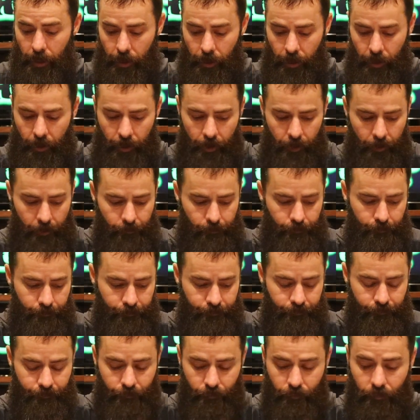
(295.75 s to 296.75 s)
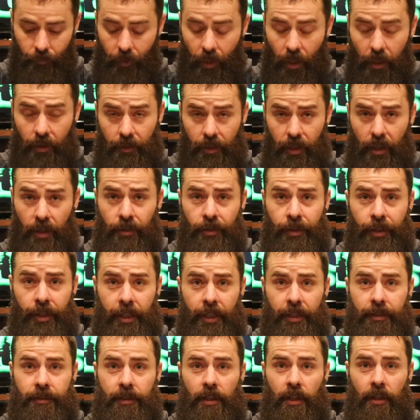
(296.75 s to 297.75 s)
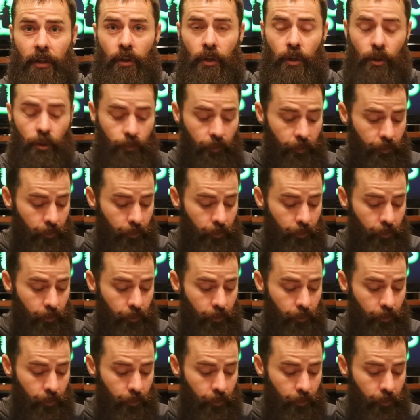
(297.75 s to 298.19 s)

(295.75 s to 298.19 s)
The other thing I sent home,